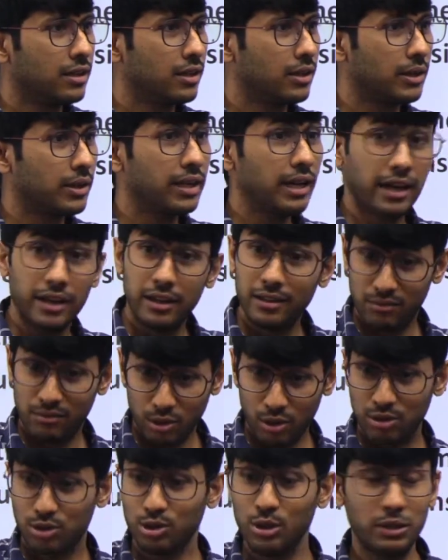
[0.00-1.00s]
Okay, and
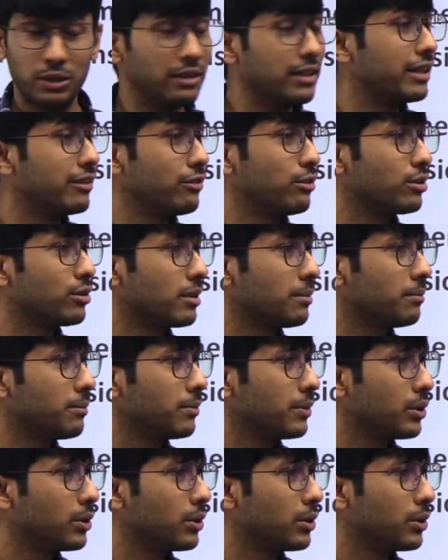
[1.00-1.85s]
also it will give you some